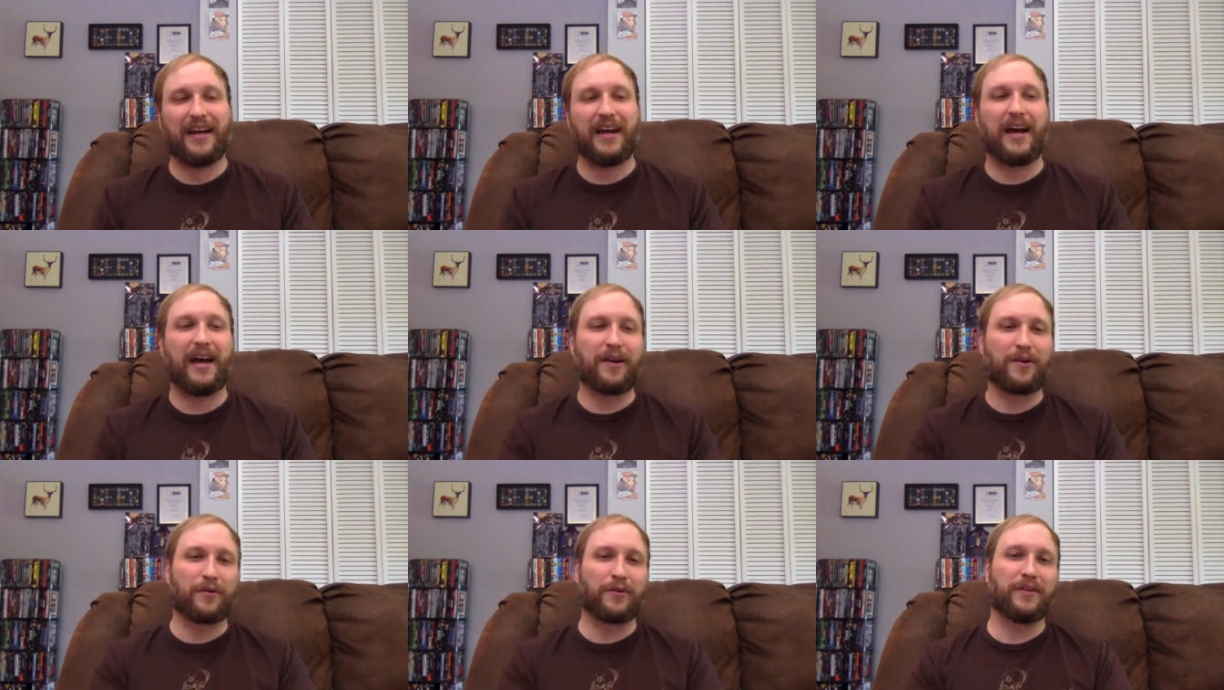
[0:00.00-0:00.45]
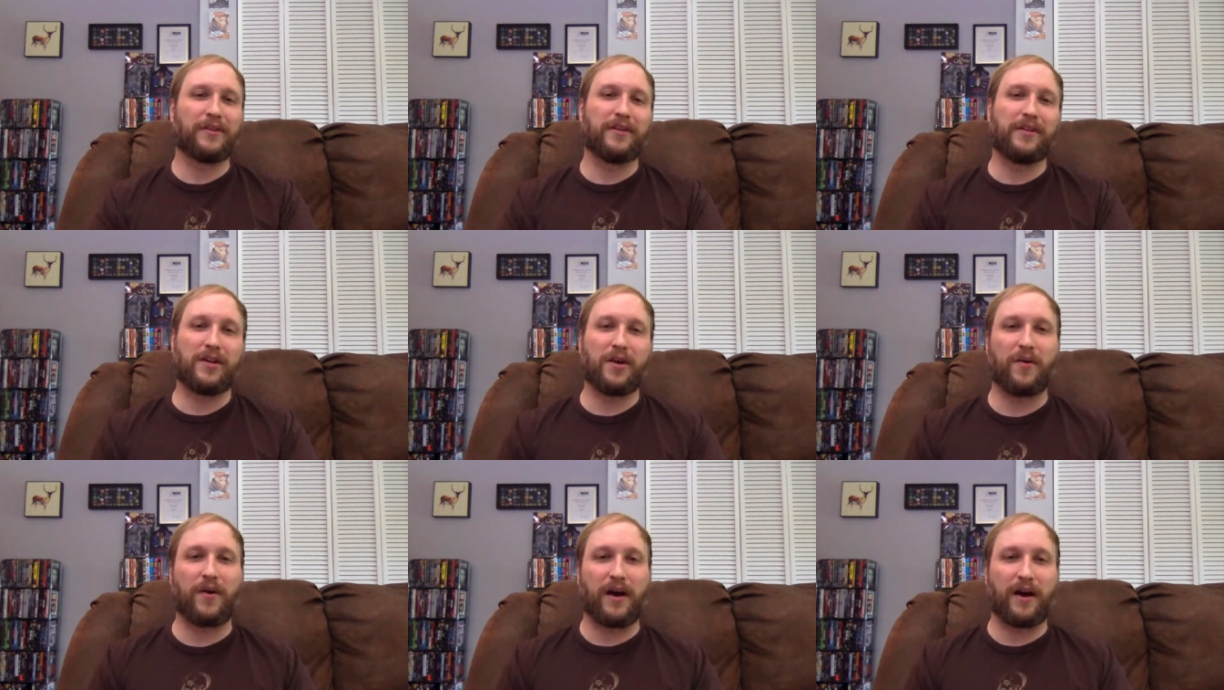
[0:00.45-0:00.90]
I don't really
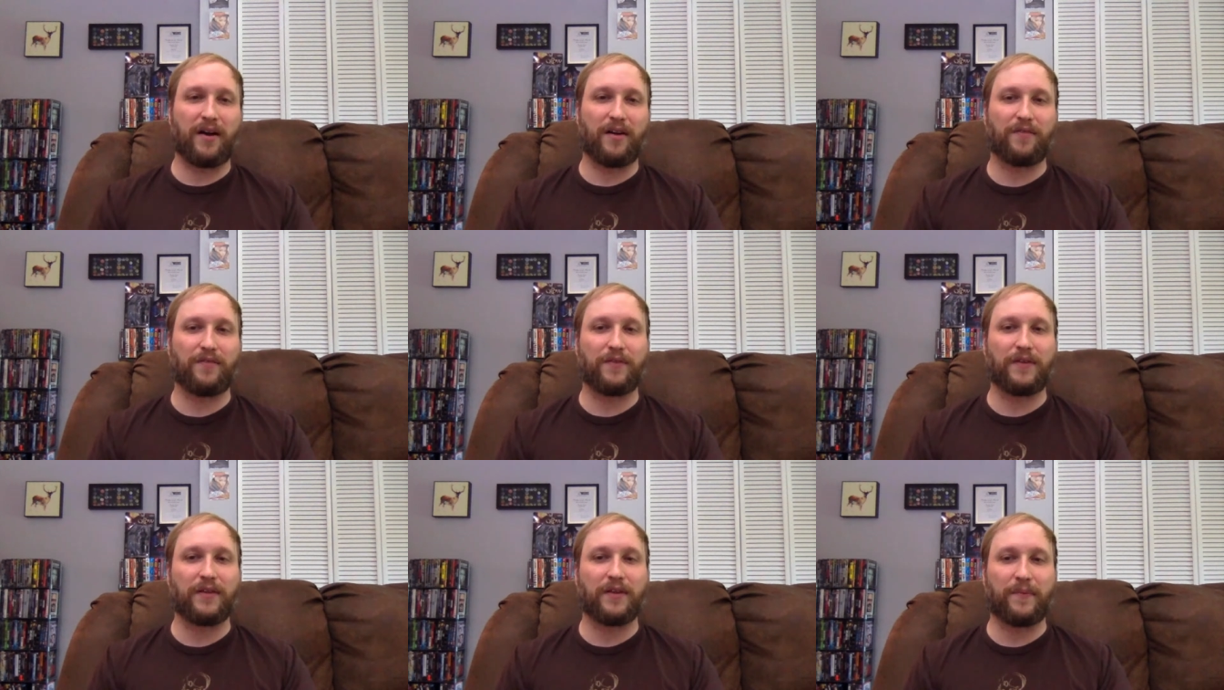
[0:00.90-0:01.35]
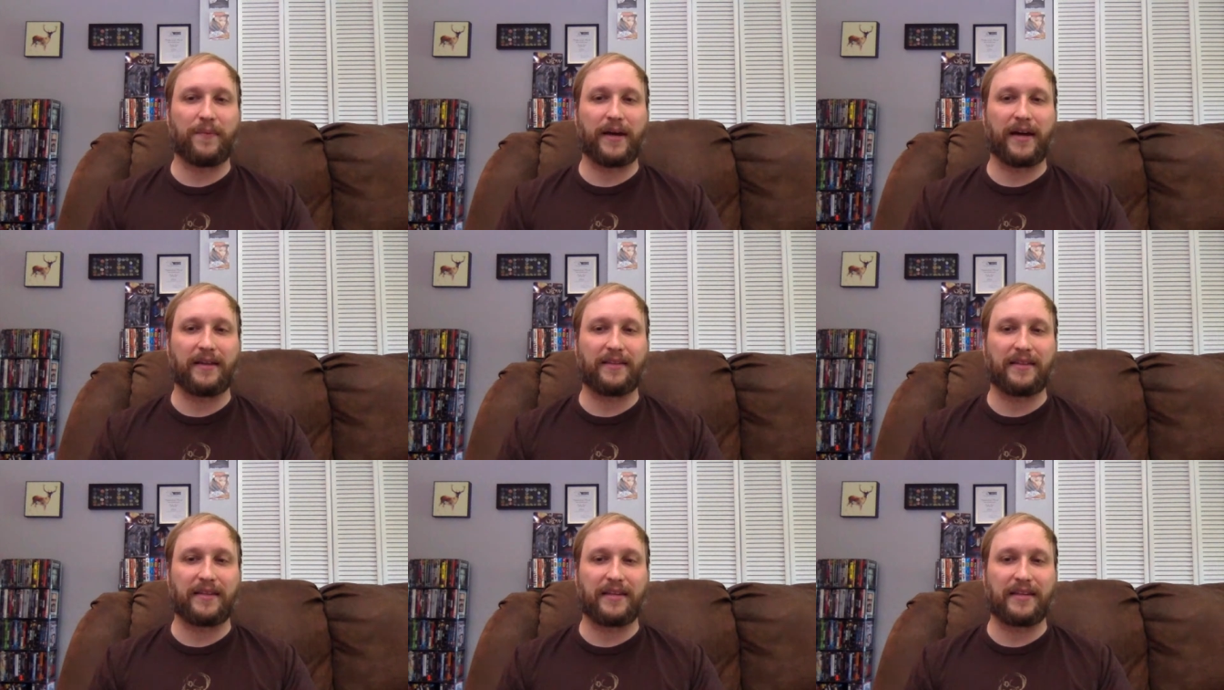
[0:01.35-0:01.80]
know how I feel
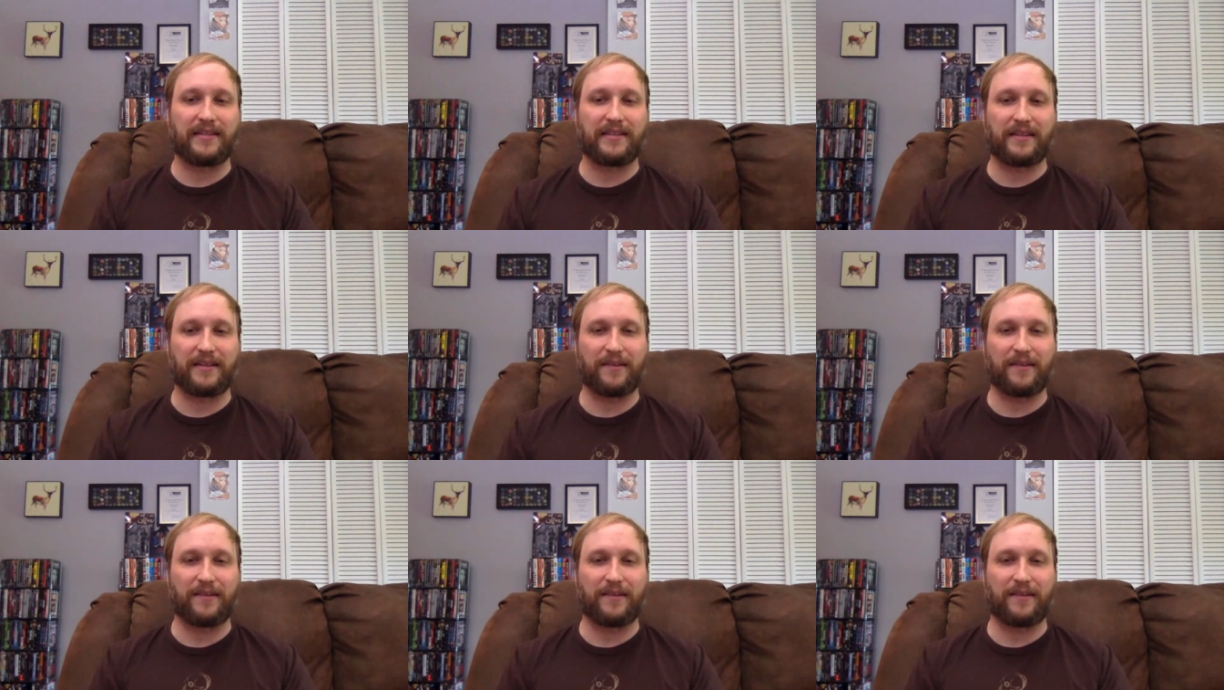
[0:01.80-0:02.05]
about this.